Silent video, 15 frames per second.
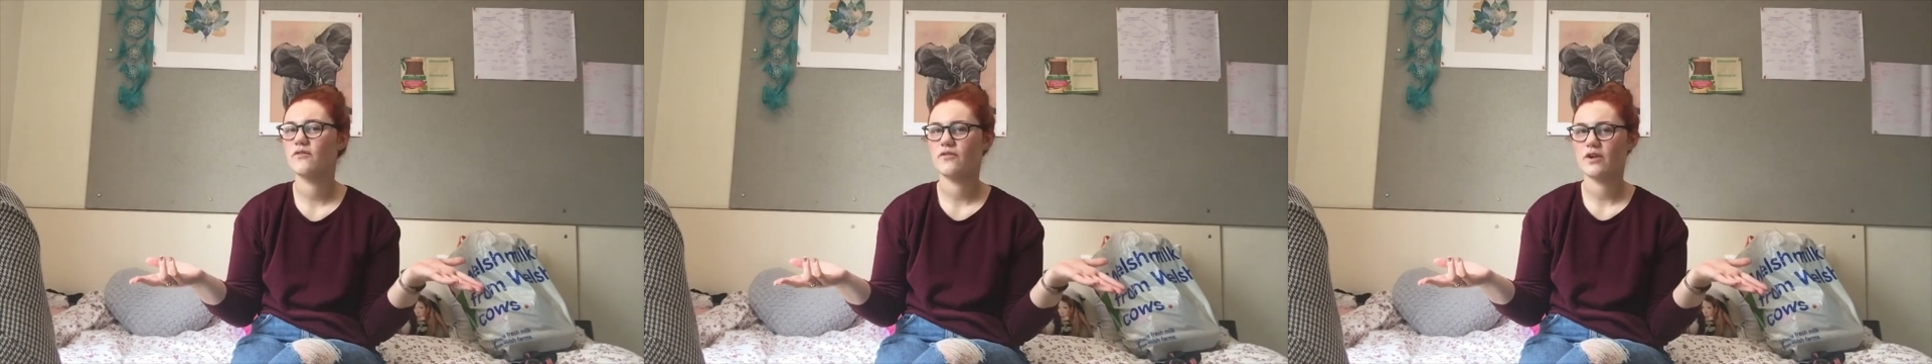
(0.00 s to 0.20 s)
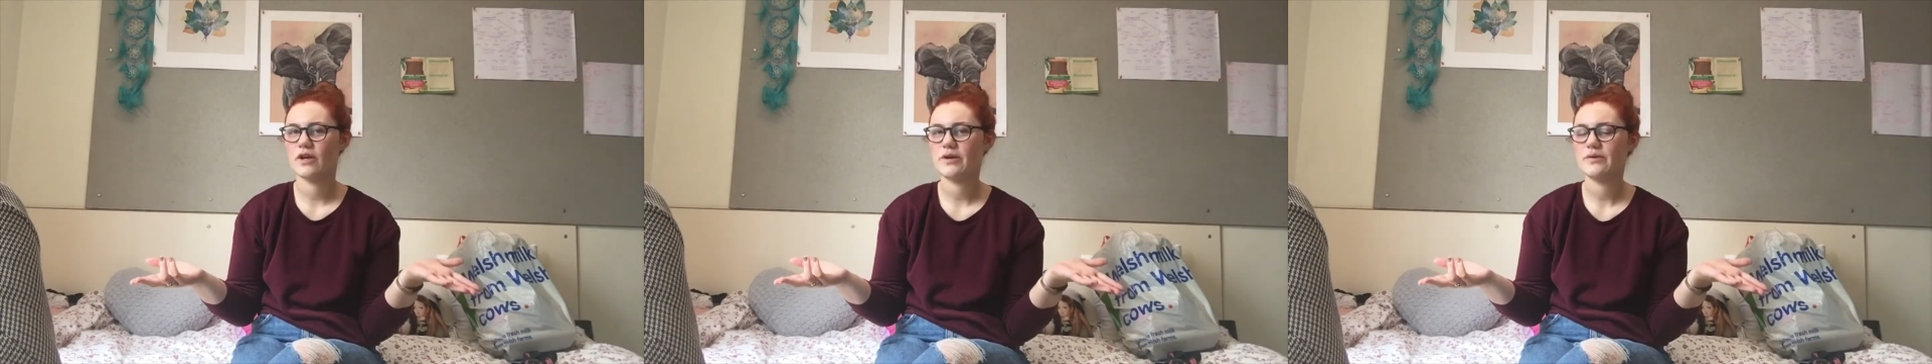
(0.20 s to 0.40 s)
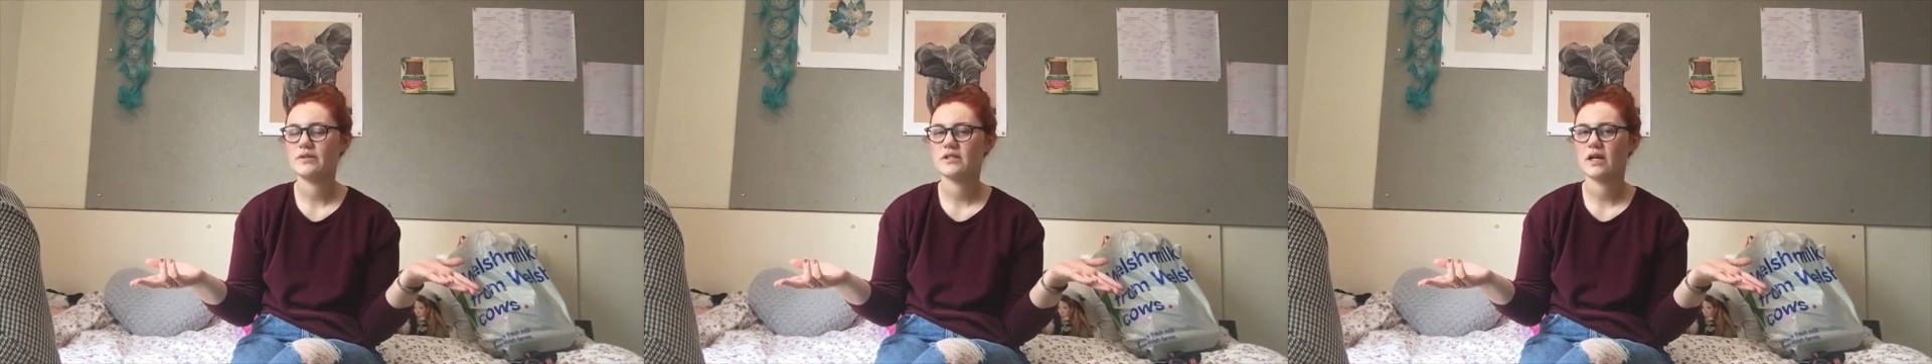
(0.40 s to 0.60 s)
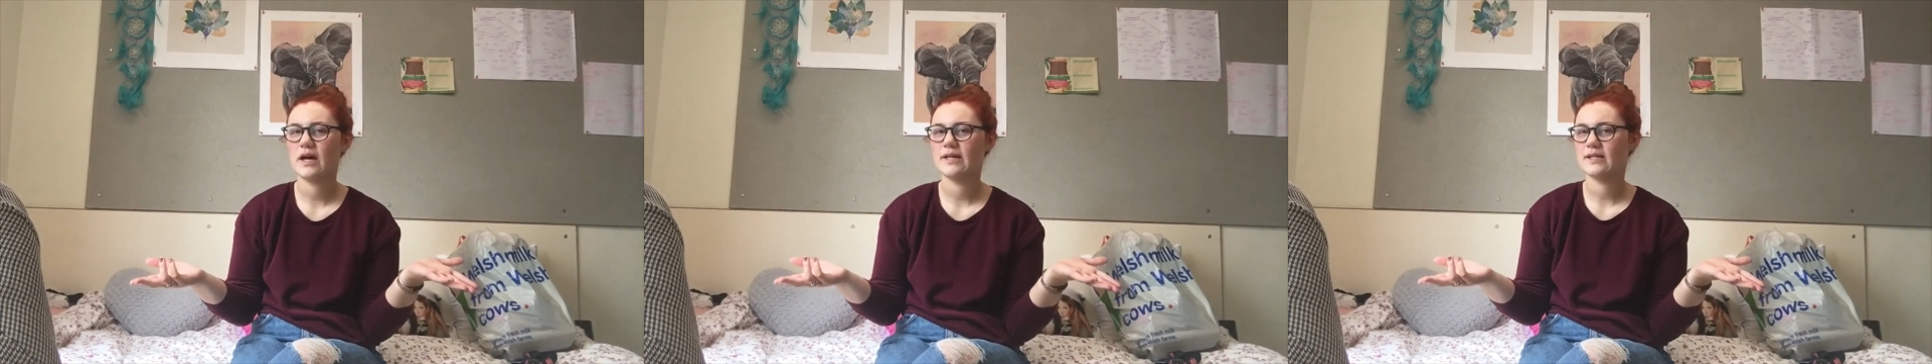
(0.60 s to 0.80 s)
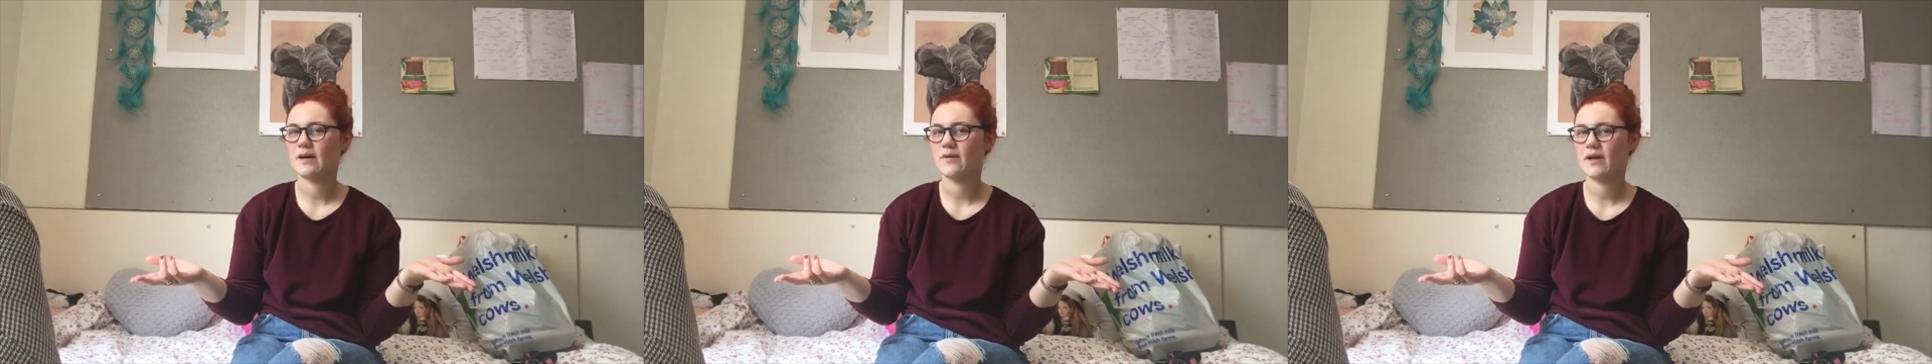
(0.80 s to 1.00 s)
flu
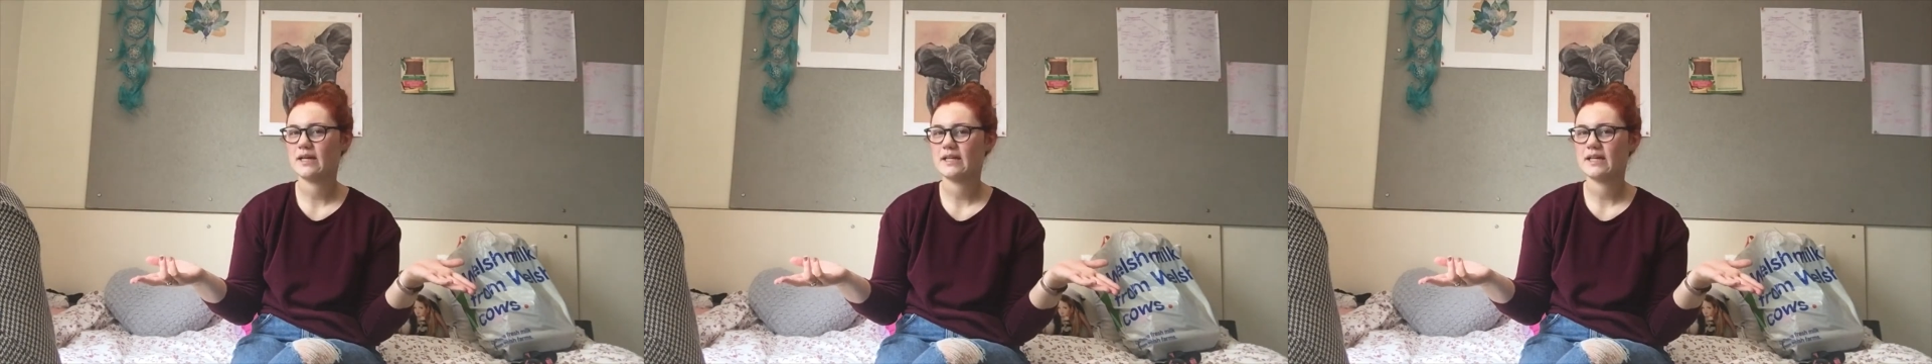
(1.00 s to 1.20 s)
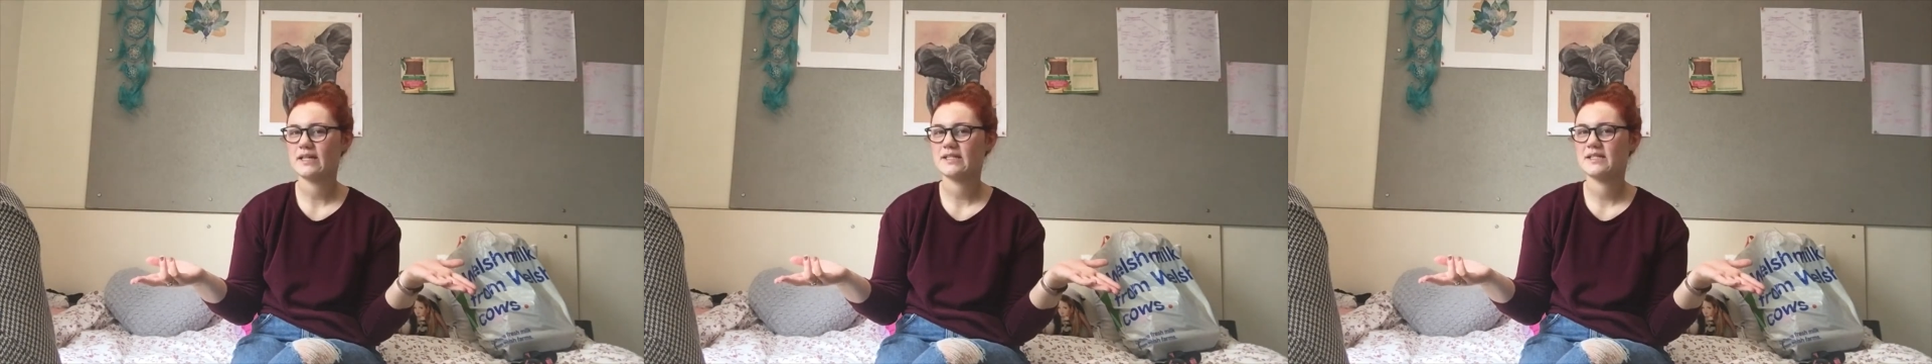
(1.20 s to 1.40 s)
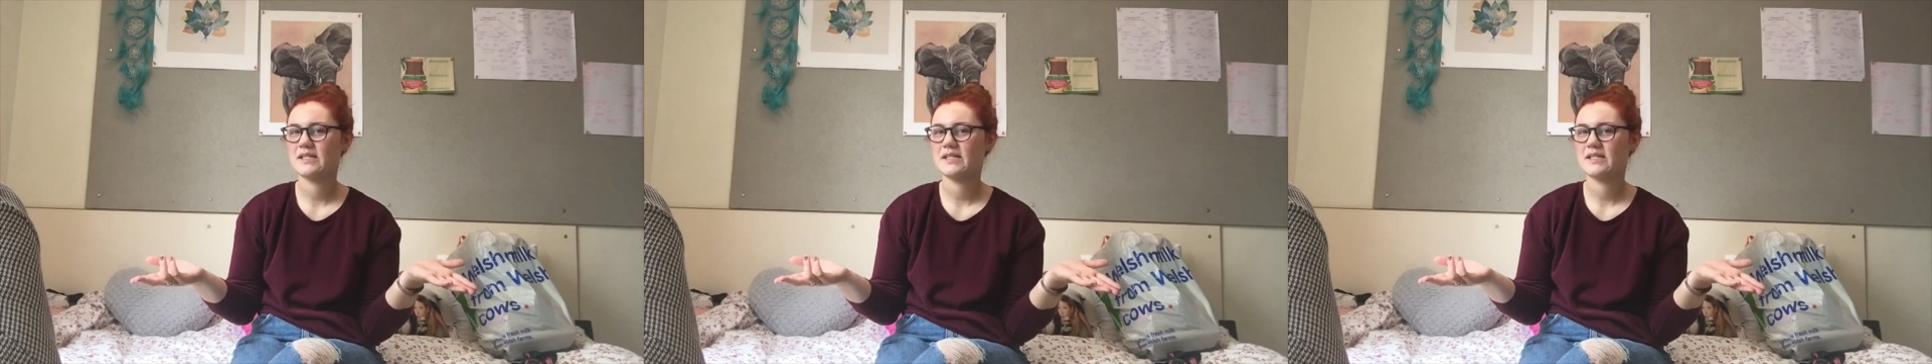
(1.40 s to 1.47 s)
started out like this.